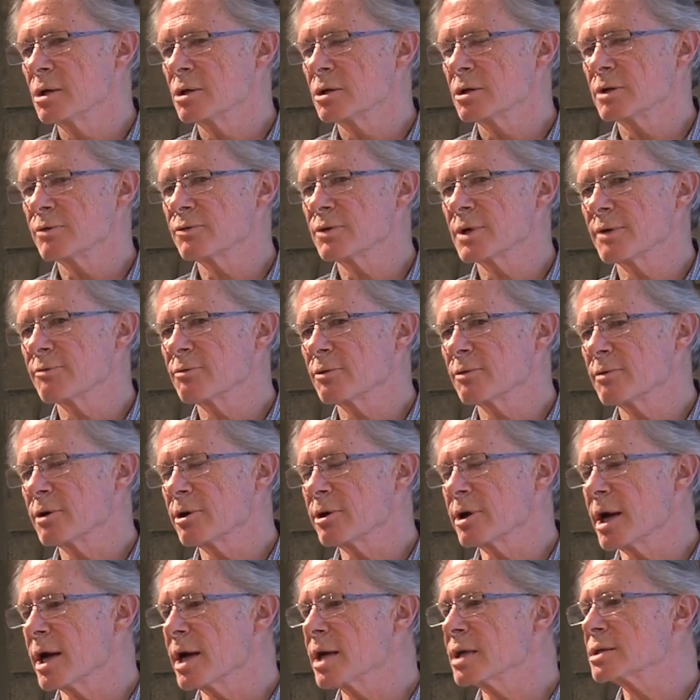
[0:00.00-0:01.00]
Or if you have a
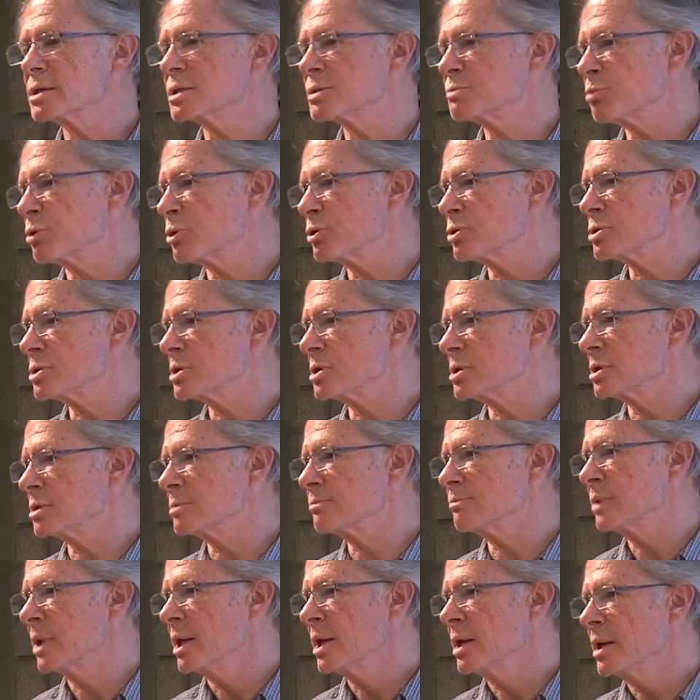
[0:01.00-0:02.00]
very anxious
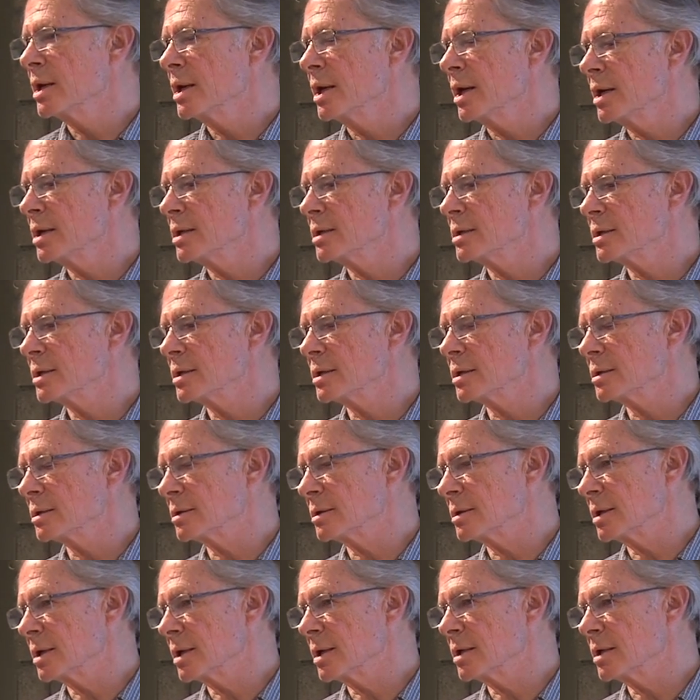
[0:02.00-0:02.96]
person and the,